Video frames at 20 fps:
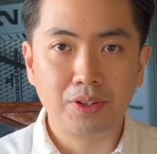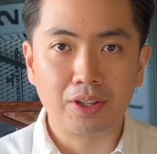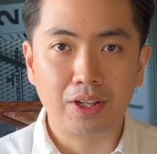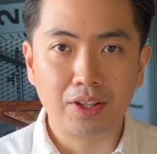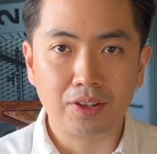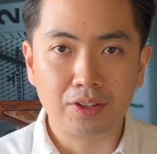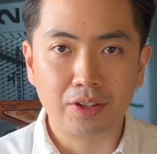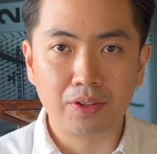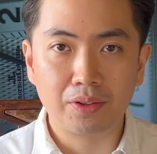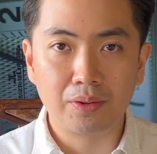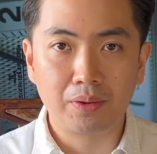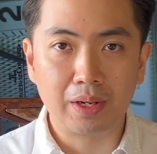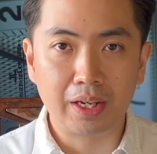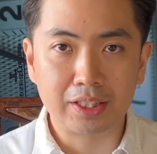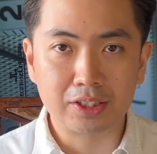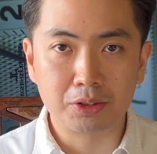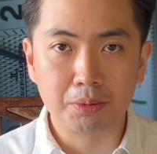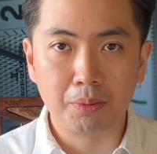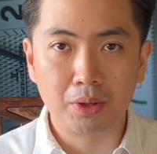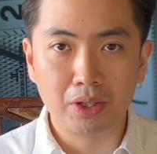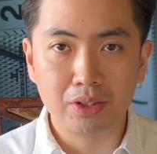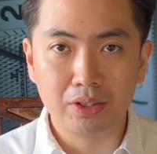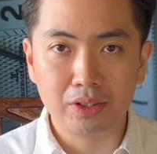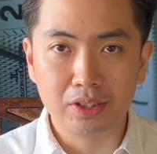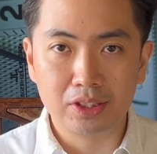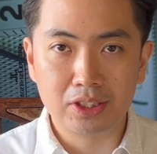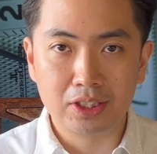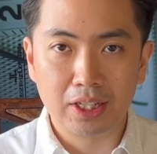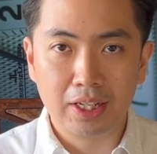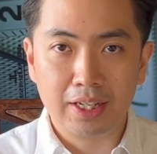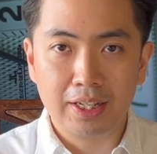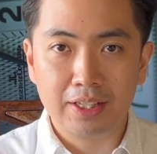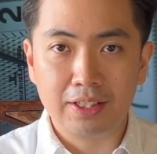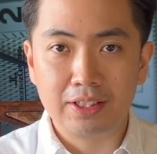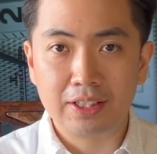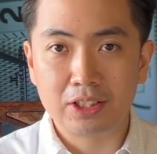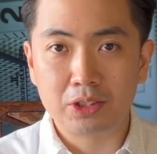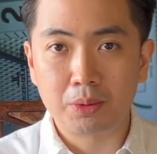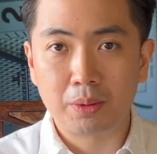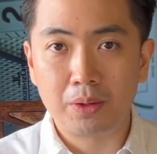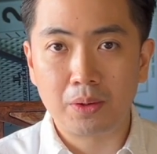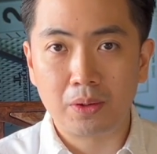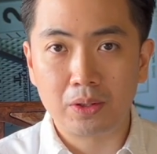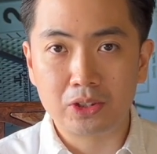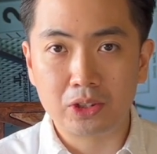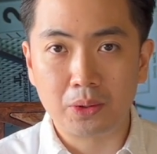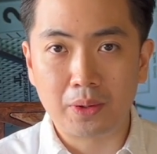other Rolex models, this one also